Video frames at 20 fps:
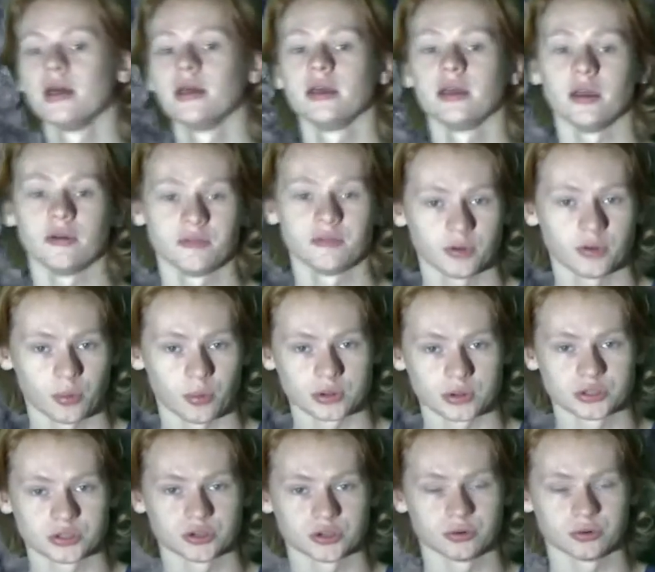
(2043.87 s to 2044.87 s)
if you want
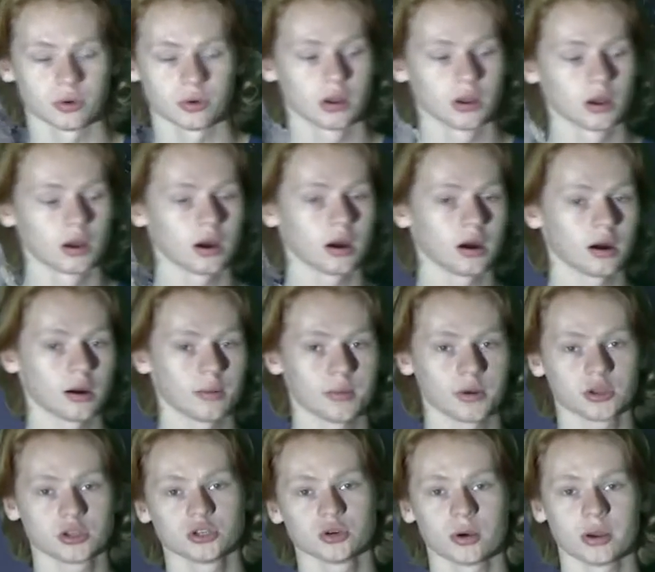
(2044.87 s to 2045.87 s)
to
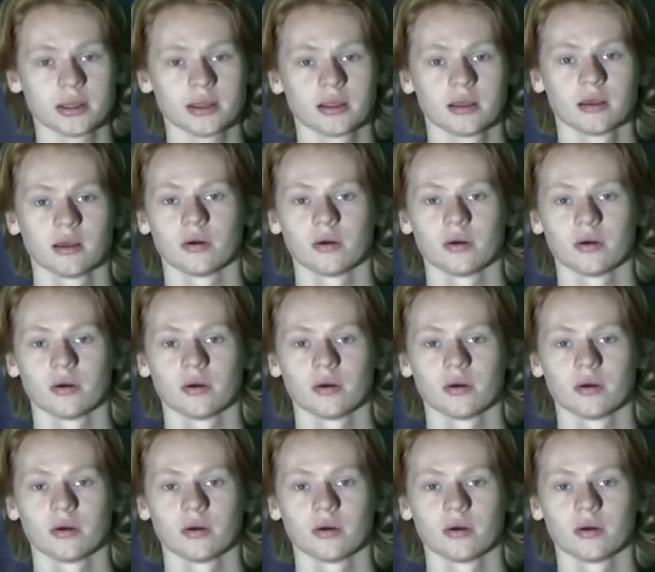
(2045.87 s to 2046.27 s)
join.